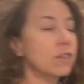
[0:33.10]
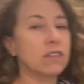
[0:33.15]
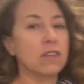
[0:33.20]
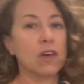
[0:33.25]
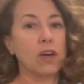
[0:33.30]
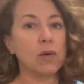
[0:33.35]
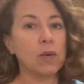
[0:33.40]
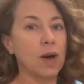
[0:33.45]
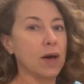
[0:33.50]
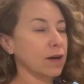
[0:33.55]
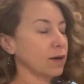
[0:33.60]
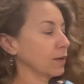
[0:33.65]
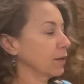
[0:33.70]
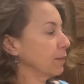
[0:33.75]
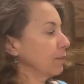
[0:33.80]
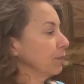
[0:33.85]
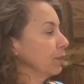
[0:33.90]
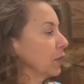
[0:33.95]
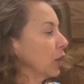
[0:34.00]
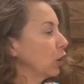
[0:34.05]

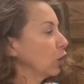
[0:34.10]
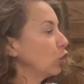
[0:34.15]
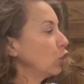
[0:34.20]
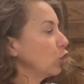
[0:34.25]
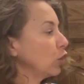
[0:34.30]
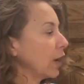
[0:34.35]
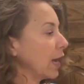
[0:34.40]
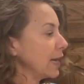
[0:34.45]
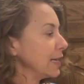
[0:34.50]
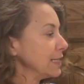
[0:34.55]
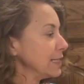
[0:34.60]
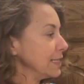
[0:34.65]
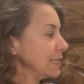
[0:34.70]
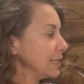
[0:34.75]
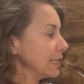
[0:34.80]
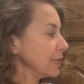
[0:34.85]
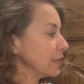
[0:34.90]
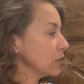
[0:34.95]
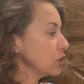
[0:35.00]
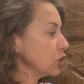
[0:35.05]
a good
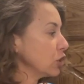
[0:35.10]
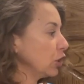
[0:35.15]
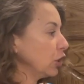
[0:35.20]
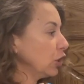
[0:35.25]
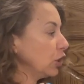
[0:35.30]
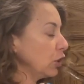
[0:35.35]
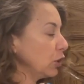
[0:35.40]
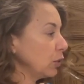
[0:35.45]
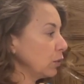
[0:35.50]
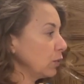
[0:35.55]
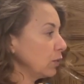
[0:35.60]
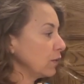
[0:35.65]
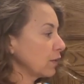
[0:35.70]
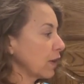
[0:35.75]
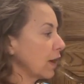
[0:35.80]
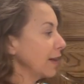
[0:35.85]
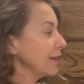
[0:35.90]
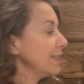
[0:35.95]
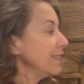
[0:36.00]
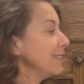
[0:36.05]
idea to use
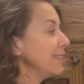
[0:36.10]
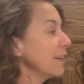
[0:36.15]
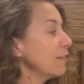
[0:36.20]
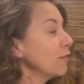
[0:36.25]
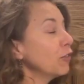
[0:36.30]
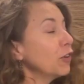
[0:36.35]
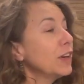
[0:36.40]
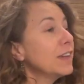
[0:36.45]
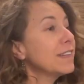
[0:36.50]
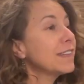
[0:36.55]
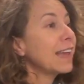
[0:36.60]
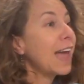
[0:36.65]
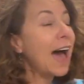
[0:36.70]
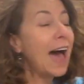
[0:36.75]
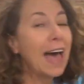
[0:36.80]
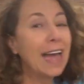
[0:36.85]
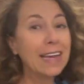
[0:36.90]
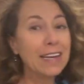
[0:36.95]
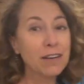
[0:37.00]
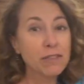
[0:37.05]
a different
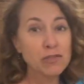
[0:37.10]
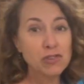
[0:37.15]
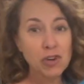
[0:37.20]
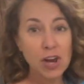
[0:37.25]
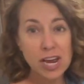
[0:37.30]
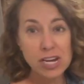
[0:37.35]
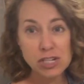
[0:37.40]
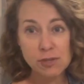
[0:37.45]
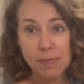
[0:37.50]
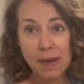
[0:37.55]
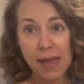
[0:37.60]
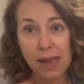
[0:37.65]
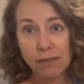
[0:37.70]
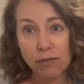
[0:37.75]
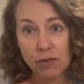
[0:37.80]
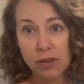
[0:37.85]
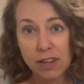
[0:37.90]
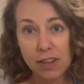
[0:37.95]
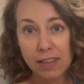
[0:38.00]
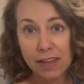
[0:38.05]
kind of trash bag
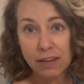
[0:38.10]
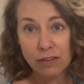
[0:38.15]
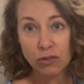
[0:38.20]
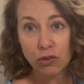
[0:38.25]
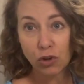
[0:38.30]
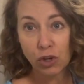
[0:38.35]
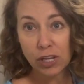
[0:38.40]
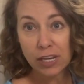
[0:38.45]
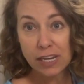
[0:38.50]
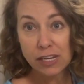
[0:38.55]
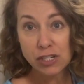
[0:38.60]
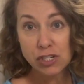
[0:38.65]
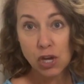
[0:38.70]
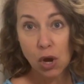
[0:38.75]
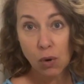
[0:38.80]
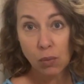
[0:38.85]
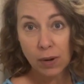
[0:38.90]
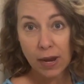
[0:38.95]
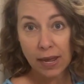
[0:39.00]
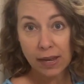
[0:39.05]
for the things you're gonna
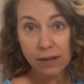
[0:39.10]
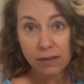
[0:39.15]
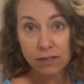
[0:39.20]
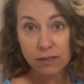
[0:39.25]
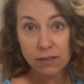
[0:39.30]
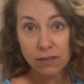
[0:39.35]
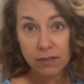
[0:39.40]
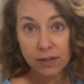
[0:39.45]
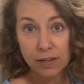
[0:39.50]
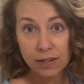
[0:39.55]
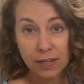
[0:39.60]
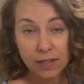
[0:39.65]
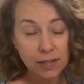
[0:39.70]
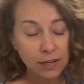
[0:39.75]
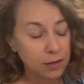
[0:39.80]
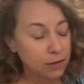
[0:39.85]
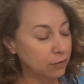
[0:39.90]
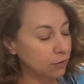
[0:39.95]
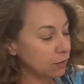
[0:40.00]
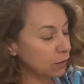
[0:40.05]
donate.
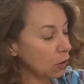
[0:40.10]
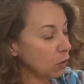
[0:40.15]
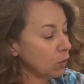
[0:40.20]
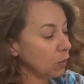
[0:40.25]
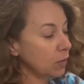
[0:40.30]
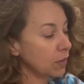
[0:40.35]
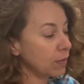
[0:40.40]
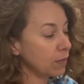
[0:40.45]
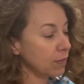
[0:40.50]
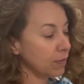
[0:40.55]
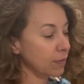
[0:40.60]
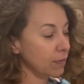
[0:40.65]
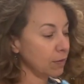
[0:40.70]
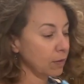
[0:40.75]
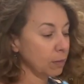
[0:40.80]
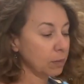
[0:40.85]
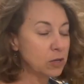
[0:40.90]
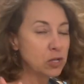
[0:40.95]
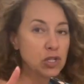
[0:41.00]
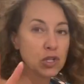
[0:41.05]
So
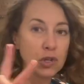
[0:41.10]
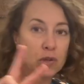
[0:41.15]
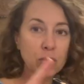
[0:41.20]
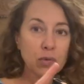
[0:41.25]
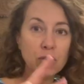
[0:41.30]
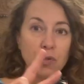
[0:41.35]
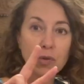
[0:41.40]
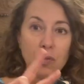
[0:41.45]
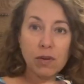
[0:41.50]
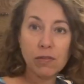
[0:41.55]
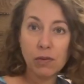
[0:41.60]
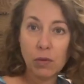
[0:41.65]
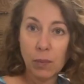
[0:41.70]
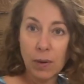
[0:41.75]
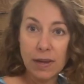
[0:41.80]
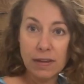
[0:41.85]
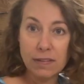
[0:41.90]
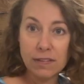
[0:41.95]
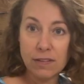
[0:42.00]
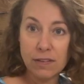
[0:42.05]
I'm gonna show you 2 different
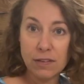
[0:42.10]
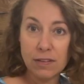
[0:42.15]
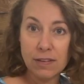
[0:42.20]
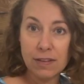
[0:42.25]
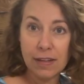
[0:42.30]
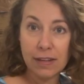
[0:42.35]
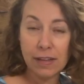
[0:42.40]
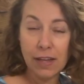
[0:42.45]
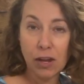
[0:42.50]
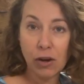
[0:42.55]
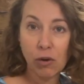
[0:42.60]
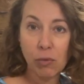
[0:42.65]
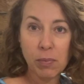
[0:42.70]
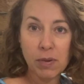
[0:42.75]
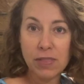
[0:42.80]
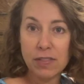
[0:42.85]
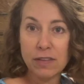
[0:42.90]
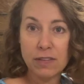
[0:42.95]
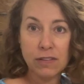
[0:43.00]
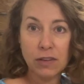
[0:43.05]
ways to declutter,
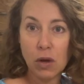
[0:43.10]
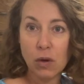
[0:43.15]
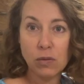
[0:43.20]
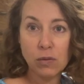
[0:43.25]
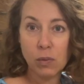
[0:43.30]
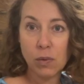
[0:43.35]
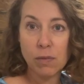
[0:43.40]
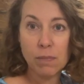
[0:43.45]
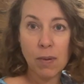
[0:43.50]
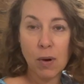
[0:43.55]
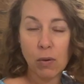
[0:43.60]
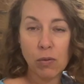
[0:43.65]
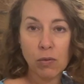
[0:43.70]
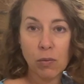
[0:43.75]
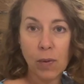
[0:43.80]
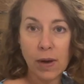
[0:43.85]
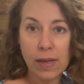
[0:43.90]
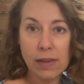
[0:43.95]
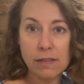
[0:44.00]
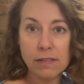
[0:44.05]
but this goes with both
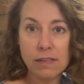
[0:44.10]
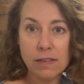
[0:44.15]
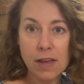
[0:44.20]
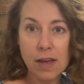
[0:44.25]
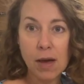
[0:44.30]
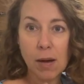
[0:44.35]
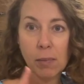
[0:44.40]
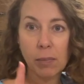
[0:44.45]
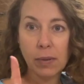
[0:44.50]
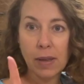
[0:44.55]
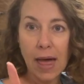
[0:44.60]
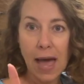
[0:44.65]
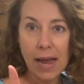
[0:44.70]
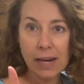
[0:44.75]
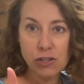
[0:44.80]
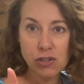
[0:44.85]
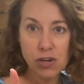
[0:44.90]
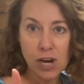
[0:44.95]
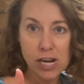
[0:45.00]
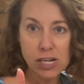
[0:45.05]
ways. Black
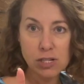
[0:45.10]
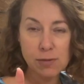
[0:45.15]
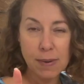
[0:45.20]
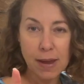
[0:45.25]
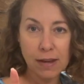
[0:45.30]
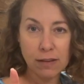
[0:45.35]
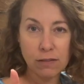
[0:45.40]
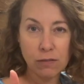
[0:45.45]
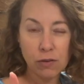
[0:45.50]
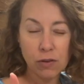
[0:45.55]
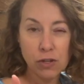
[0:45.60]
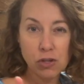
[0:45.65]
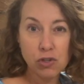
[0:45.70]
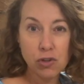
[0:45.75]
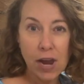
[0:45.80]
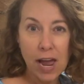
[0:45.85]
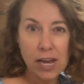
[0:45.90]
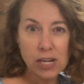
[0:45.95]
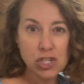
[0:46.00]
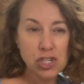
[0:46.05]
trash bags for the
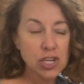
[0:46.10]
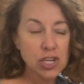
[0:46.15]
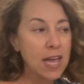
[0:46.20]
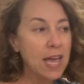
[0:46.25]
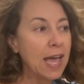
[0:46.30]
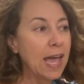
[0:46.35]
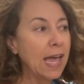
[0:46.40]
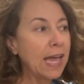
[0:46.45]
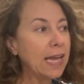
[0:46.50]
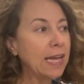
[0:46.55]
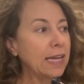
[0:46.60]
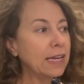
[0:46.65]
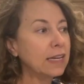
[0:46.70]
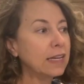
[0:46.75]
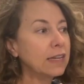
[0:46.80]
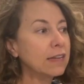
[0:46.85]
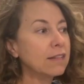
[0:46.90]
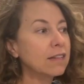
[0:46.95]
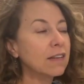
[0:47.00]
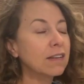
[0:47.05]
trash,
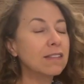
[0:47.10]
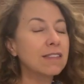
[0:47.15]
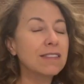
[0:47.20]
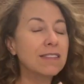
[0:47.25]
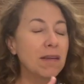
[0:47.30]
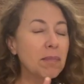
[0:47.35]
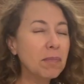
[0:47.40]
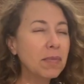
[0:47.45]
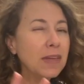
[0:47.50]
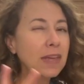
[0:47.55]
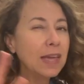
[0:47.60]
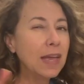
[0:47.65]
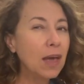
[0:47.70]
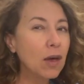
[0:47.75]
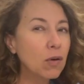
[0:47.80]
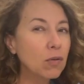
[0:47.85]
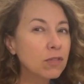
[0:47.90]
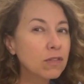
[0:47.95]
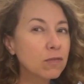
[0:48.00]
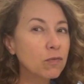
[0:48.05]
and something
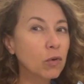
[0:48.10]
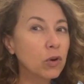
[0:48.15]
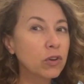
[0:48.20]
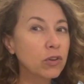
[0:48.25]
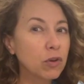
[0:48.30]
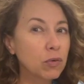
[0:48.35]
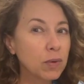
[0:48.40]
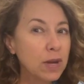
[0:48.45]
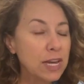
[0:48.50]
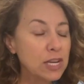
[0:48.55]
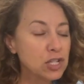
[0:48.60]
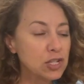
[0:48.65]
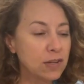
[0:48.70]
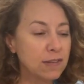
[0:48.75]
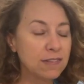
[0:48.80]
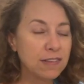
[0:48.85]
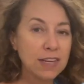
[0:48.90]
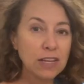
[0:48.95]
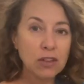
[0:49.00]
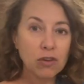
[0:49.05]
else for
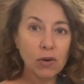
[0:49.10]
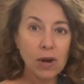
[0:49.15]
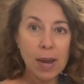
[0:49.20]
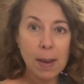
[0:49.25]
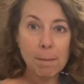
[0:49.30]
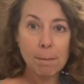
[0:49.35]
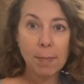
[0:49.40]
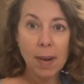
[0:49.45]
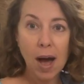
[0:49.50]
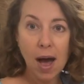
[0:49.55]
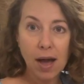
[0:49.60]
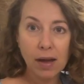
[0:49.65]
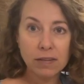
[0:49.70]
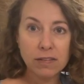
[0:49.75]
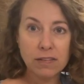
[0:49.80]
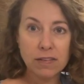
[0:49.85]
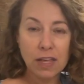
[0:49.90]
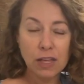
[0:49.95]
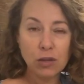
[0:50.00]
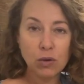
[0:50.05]
donations. Either a
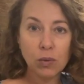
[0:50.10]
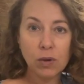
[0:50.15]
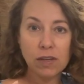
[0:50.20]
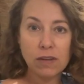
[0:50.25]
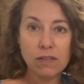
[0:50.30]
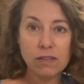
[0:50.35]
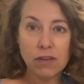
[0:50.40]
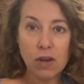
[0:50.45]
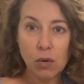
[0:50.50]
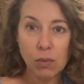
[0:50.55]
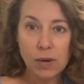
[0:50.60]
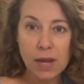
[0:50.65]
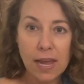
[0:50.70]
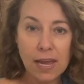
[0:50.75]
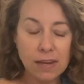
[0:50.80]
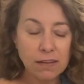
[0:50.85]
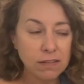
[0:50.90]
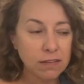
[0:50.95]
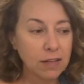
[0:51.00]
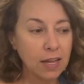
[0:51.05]
box that you can
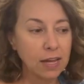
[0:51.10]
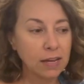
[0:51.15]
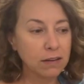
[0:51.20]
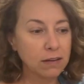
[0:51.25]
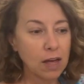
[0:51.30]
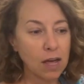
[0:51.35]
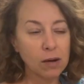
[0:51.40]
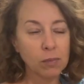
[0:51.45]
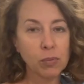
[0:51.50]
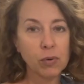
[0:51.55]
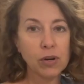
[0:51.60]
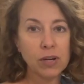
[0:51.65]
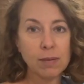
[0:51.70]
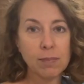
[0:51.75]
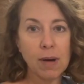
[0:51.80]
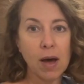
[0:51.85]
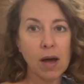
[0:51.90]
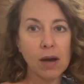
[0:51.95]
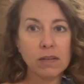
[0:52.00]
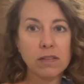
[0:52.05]
donate, like not a pretty
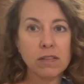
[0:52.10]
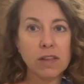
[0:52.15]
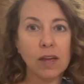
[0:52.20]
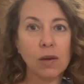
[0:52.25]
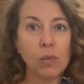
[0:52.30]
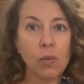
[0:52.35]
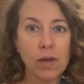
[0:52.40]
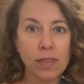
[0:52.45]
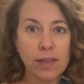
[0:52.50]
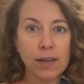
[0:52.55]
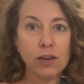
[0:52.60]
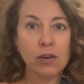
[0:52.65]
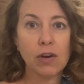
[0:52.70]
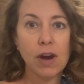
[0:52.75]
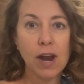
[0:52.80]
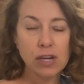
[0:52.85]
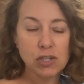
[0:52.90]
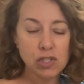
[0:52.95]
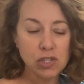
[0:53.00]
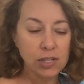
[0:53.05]
box, like one that you're
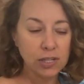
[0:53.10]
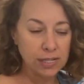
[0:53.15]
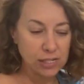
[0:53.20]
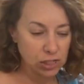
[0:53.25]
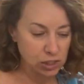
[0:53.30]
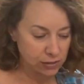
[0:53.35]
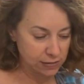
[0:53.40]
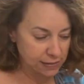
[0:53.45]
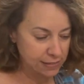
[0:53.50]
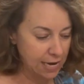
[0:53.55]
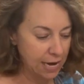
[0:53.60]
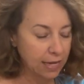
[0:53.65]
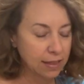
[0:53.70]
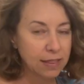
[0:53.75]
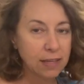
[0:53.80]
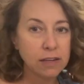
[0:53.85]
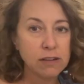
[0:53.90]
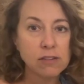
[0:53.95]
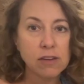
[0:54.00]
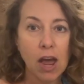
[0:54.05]
actually gonna just take
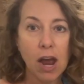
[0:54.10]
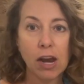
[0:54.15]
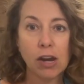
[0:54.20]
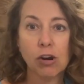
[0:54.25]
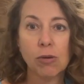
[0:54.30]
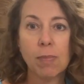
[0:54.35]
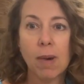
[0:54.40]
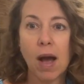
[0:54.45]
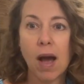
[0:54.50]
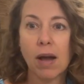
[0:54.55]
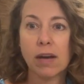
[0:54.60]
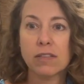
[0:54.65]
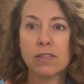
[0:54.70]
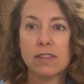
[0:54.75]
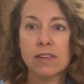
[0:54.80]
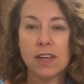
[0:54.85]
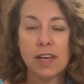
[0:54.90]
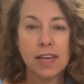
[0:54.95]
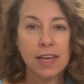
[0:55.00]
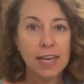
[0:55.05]
the entire box
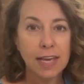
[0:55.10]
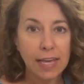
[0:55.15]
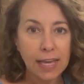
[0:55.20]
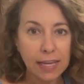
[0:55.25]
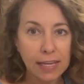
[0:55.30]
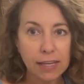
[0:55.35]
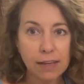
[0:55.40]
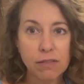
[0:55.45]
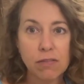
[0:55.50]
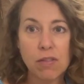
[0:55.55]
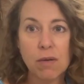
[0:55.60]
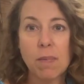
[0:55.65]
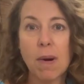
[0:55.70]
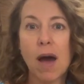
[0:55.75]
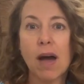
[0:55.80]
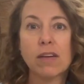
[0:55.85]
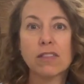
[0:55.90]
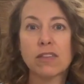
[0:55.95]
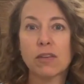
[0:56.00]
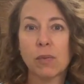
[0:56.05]
and give the
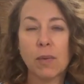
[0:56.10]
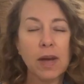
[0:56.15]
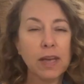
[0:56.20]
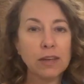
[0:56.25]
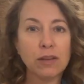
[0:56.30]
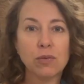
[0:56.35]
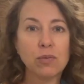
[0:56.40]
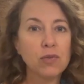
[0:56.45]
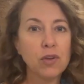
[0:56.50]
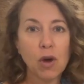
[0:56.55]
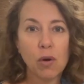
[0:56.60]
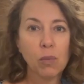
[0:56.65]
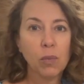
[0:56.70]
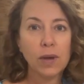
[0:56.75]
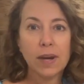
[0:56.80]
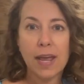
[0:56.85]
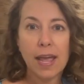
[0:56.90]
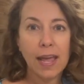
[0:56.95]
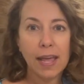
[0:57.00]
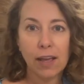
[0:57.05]
box away. You don't
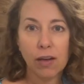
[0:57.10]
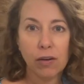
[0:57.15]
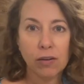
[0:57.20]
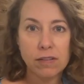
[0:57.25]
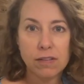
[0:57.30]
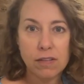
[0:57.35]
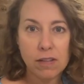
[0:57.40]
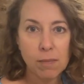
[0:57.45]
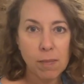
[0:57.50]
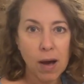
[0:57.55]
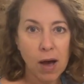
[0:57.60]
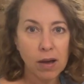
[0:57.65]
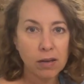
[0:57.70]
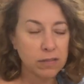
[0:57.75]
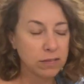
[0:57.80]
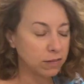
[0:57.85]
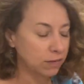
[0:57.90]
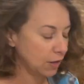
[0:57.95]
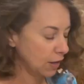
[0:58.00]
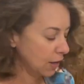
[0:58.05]
wanna hang on to the box.